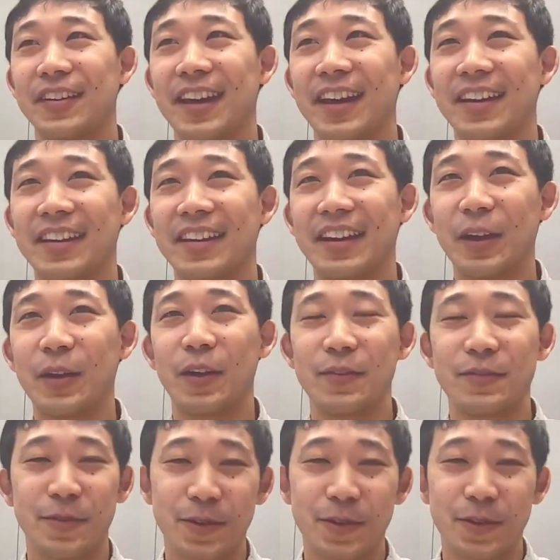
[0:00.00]
And
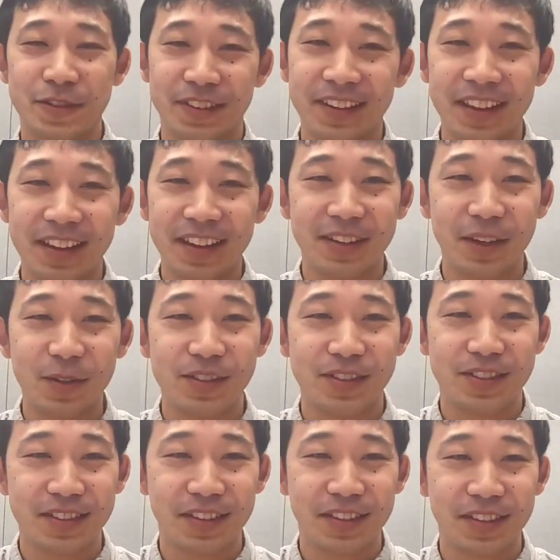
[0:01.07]
unfortunately, that
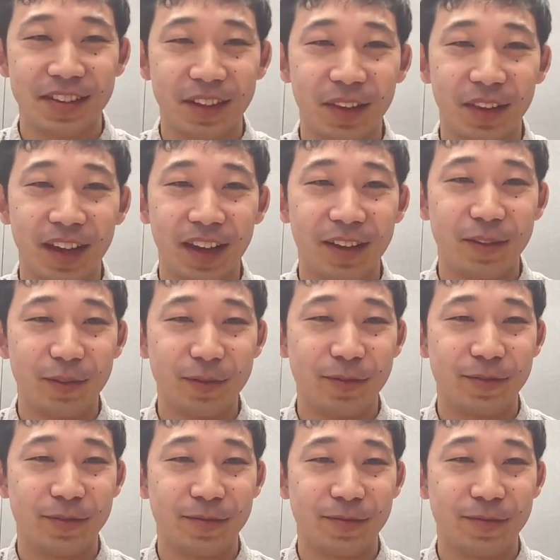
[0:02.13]
sounds like a lot of
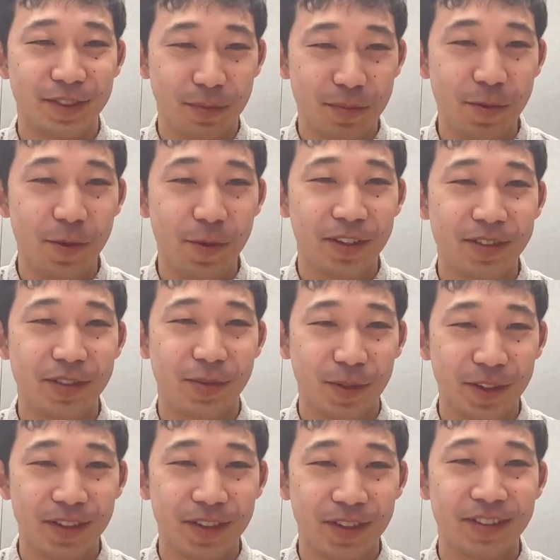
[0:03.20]
support
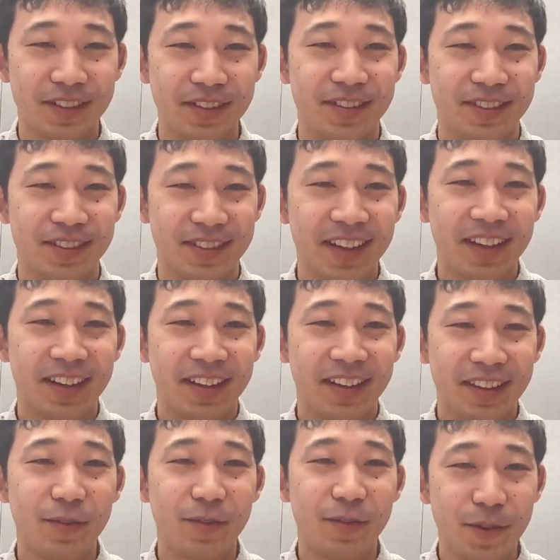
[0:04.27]
experiences
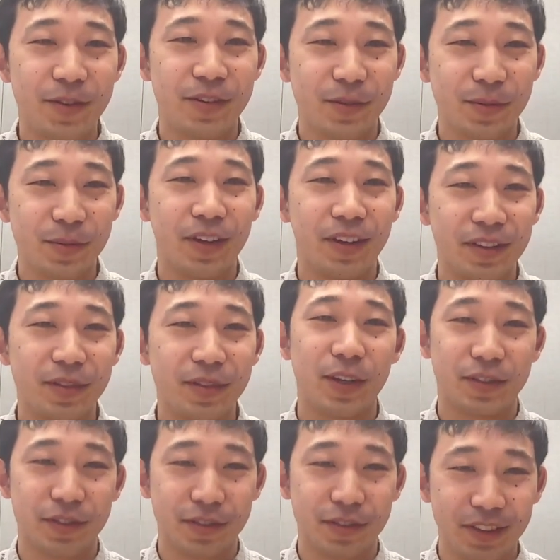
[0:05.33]
that I've heard as well,
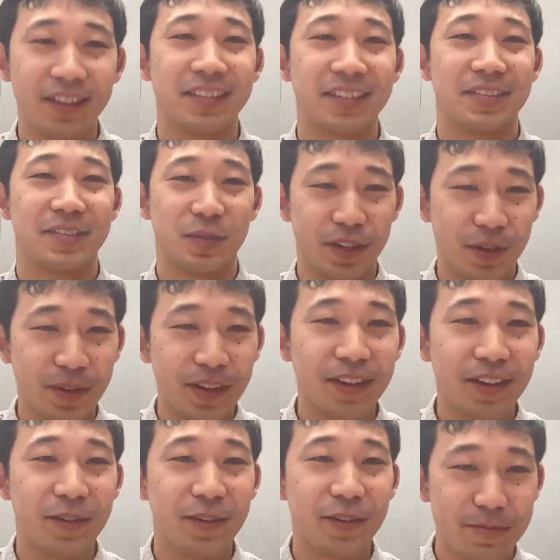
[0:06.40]
especially,
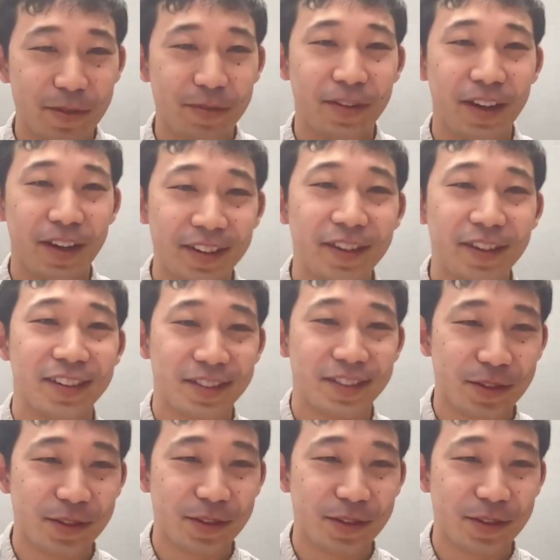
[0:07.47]
internet provider